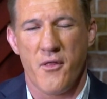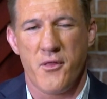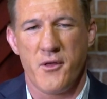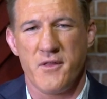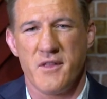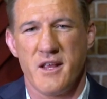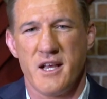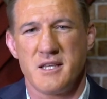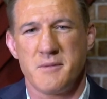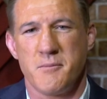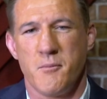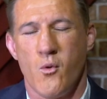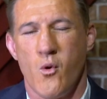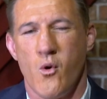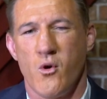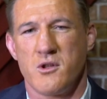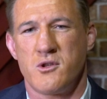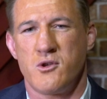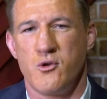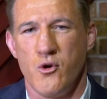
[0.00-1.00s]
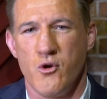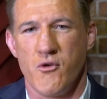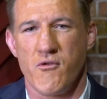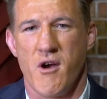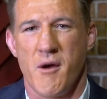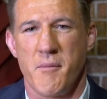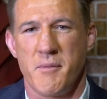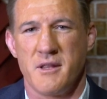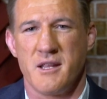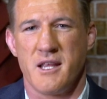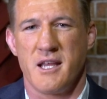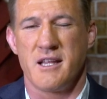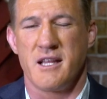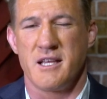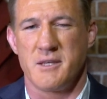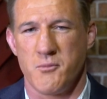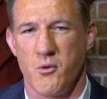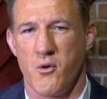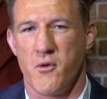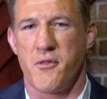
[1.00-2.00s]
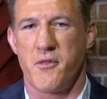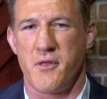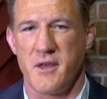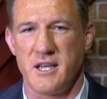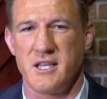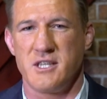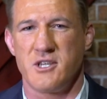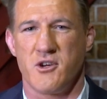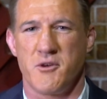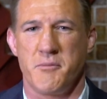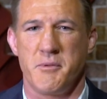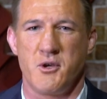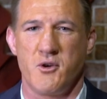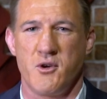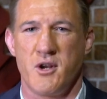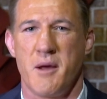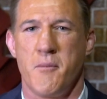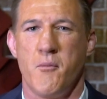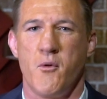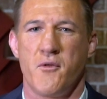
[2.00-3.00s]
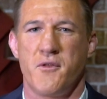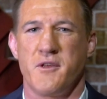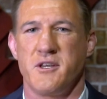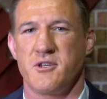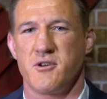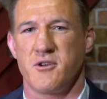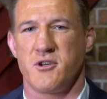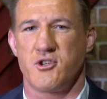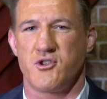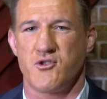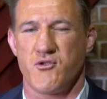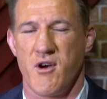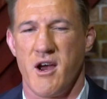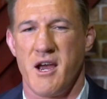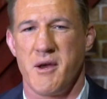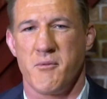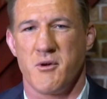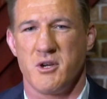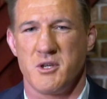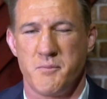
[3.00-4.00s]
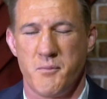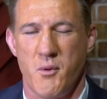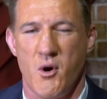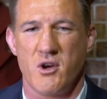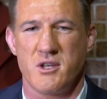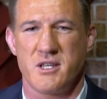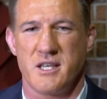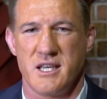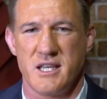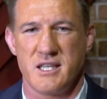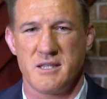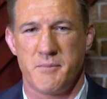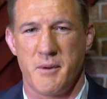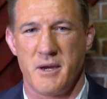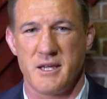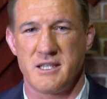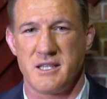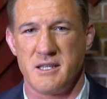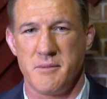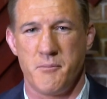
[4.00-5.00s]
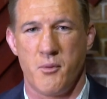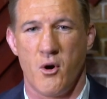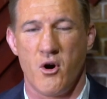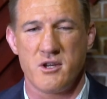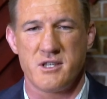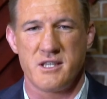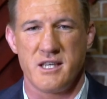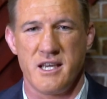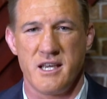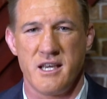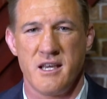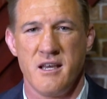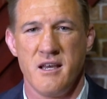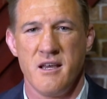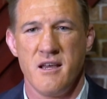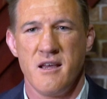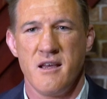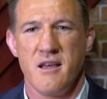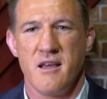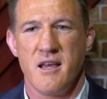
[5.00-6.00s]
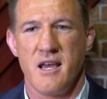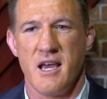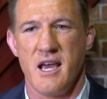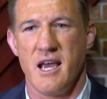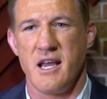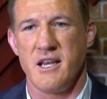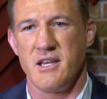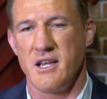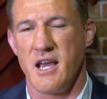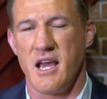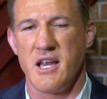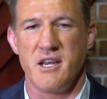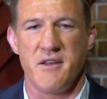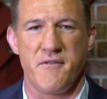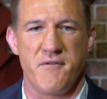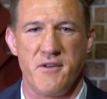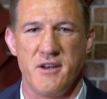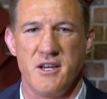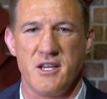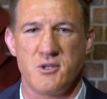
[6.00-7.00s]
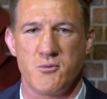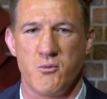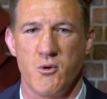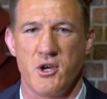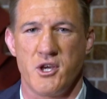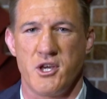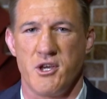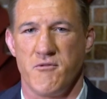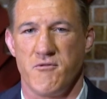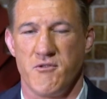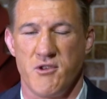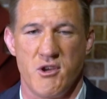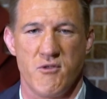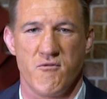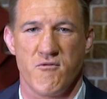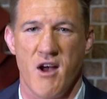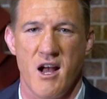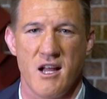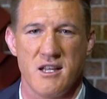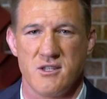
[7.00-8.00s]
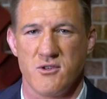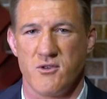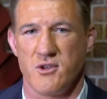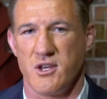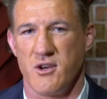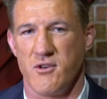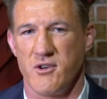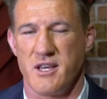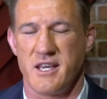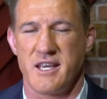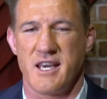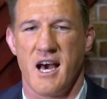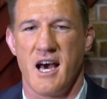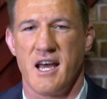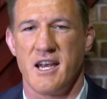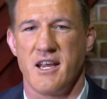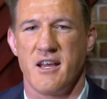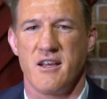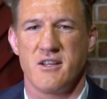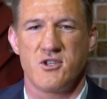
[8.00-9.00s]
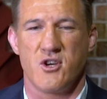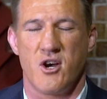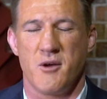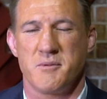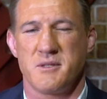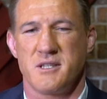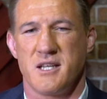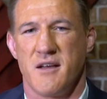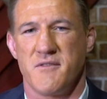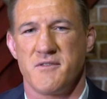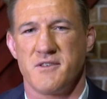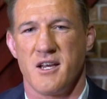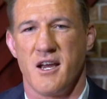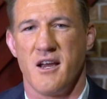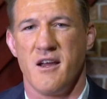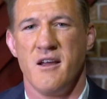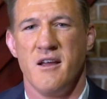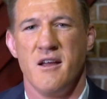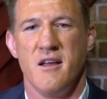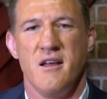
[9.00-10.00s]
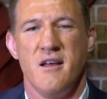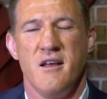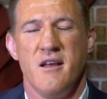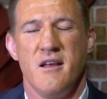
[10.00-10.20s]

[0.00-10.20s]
I think there's more to rugby league. There's more things you've got to be good at, more things you've got to train, whereas boxing is basically boxing and your fitness work, your runs or your cardio type stuff. So